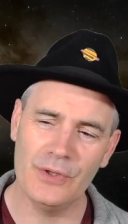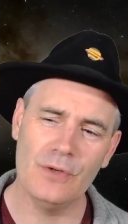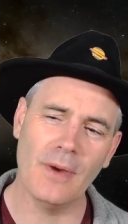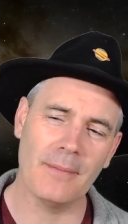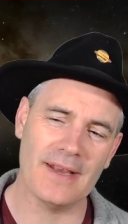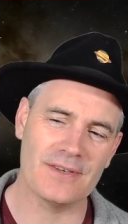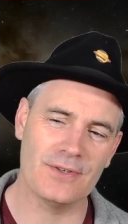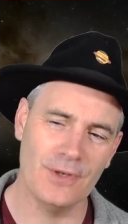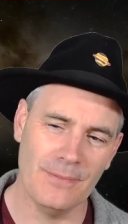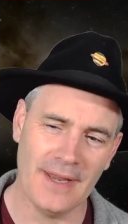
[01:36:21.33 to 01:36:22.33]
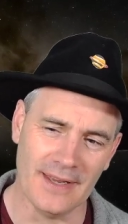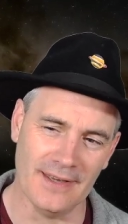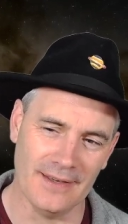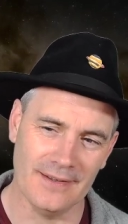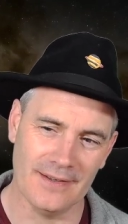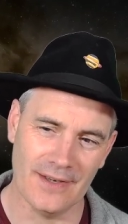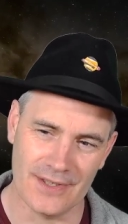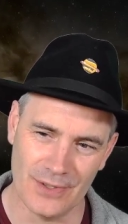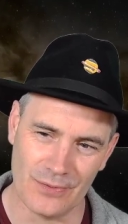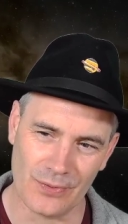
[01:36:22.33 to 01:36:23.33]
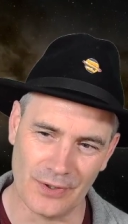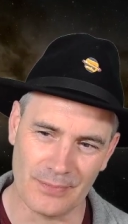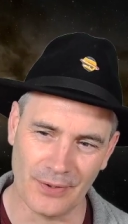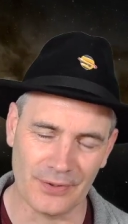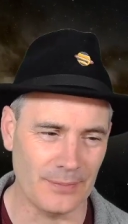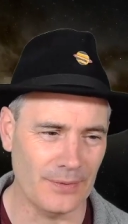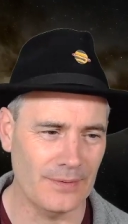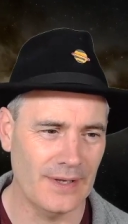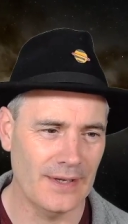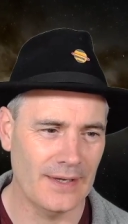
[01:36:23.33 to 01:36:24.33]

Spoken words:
do my best to be as neutral as possible.